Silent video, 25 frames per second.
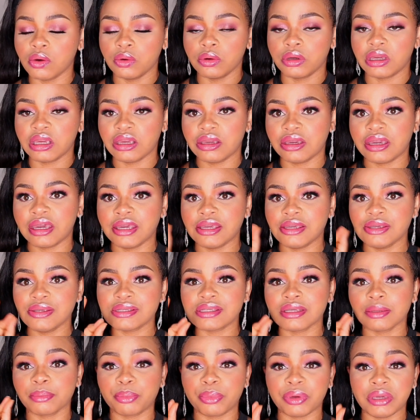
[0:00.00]
Okay, you can
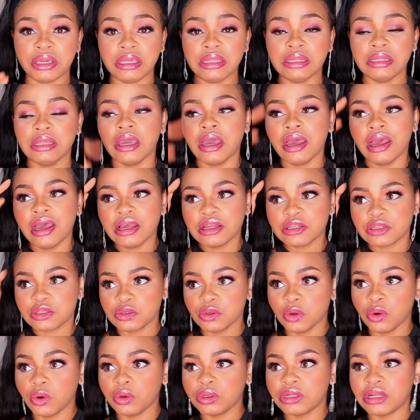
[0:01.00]
use a pin
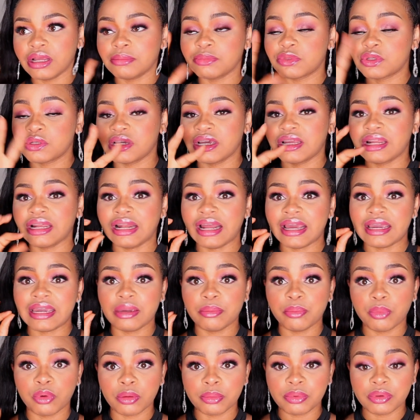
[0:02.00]
to hold them together, like
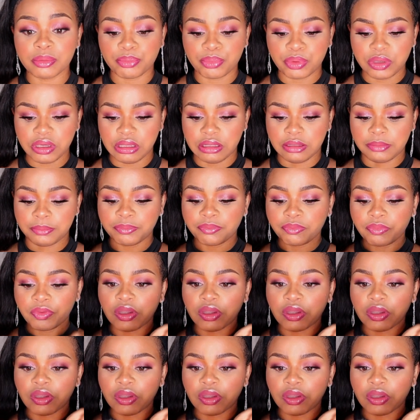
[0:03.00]
a bobby pin,